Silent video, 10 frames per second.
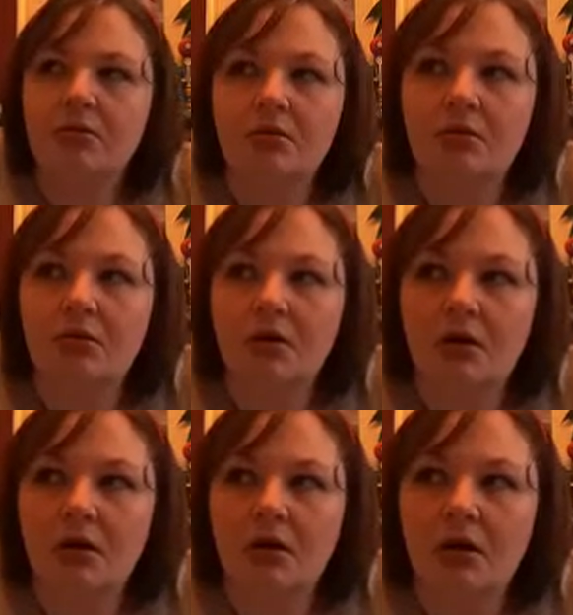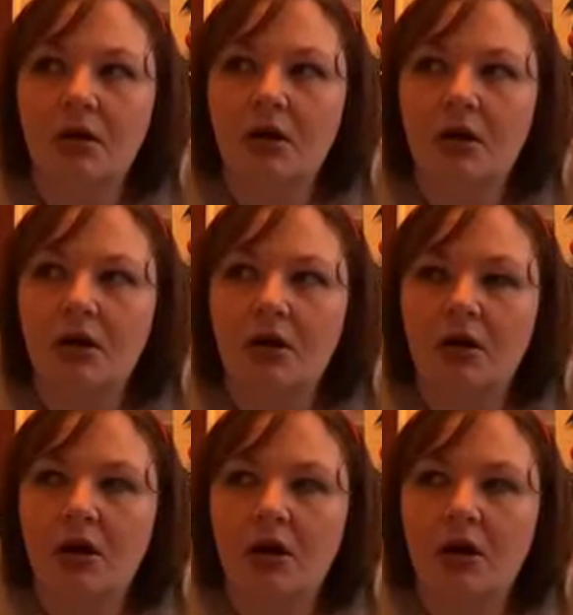No one is speaking in this clip.